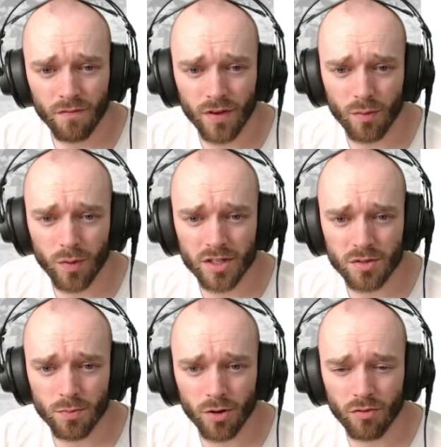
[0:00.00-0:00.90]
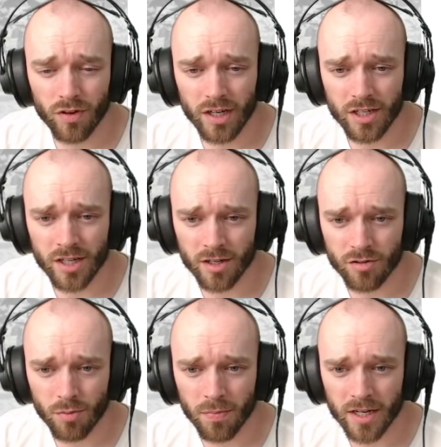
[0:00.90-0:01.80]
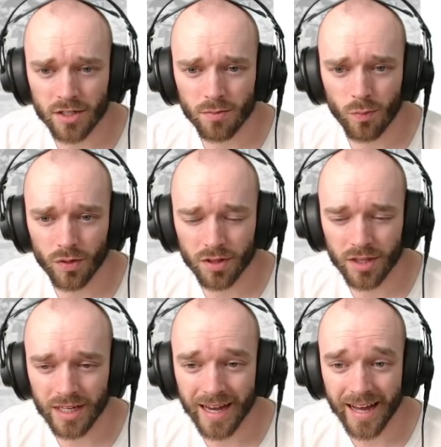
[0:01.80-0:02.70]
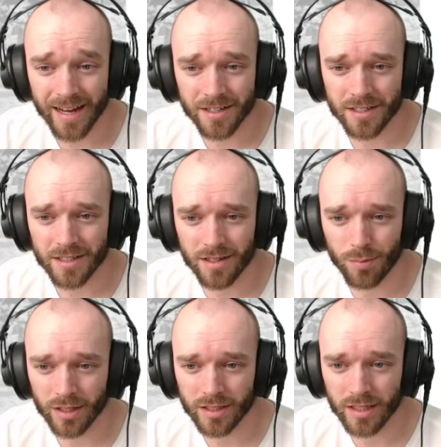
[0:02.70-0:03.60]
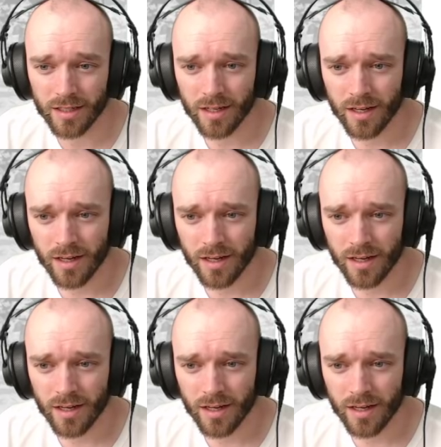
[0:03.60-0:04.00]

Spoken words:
Vet 1 Smoke Recharge replaced with the Hunt ability